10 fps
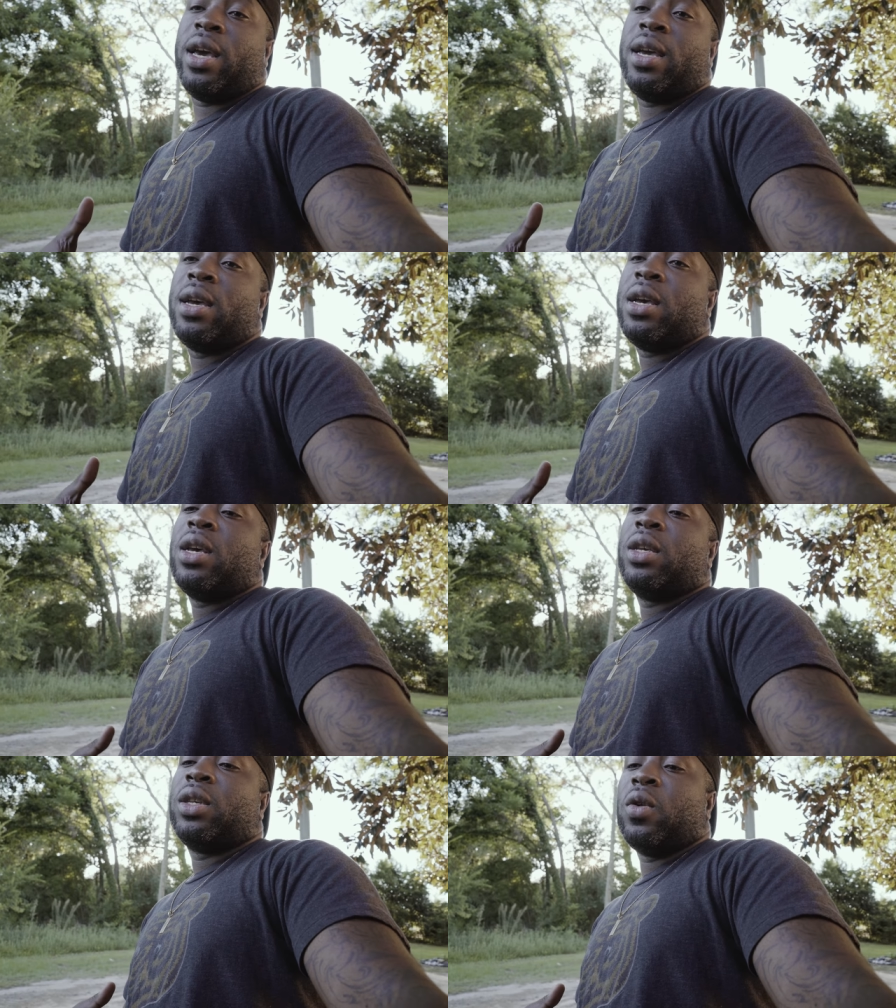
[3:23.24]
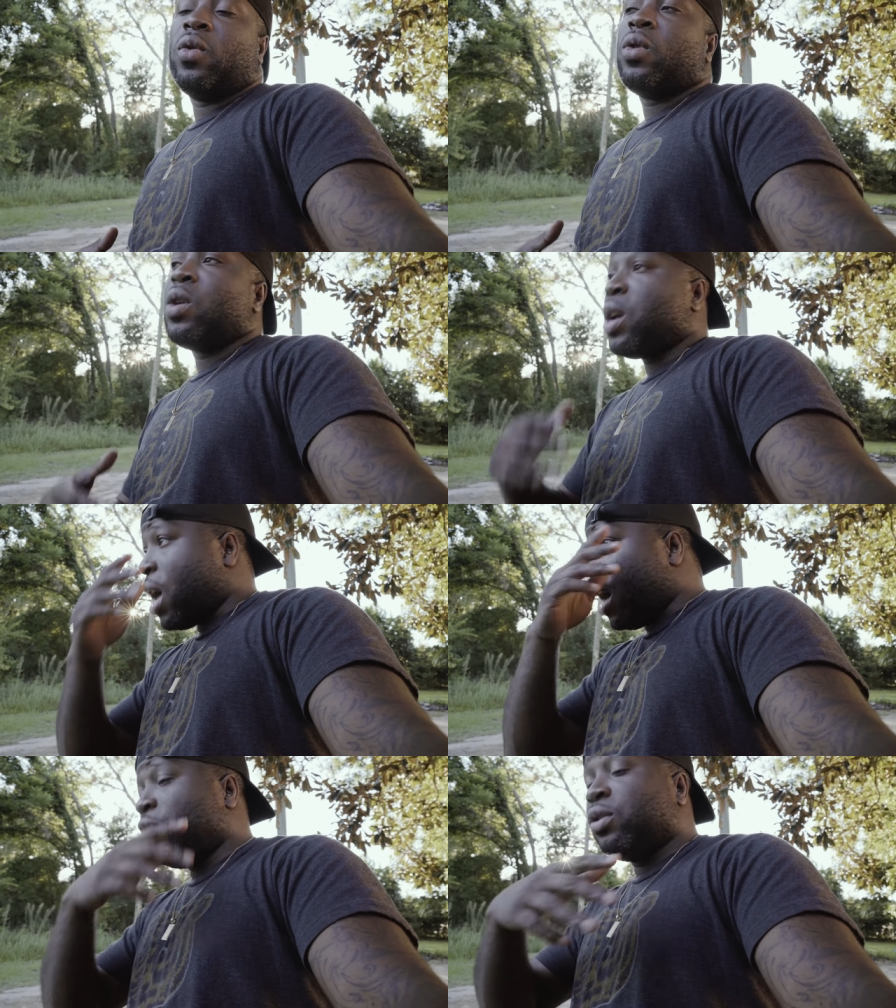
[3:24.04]
okay? So
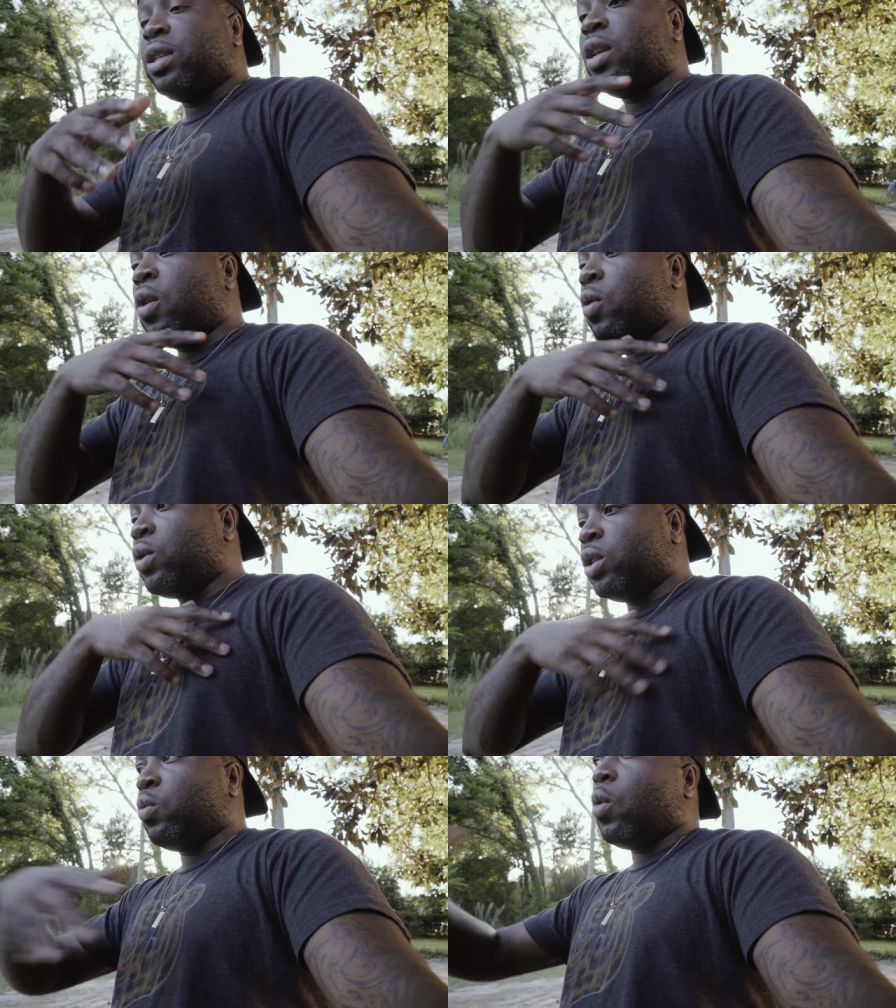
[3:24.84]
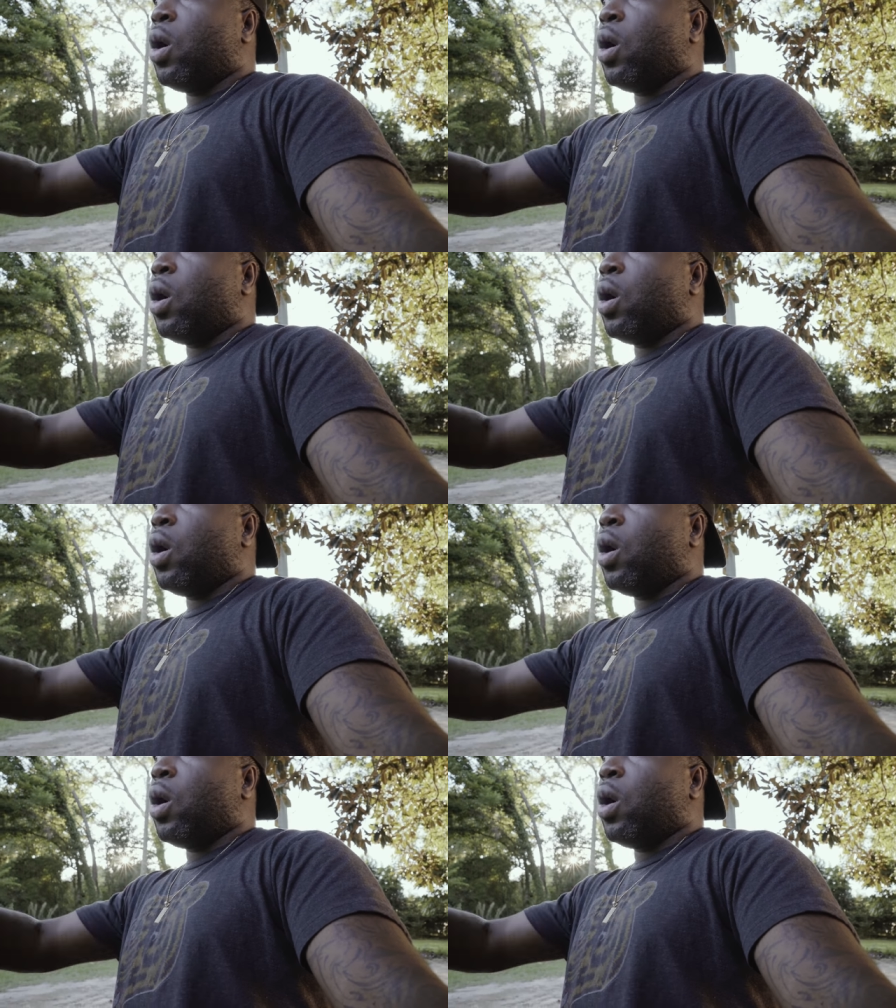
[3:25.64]
I usually don't just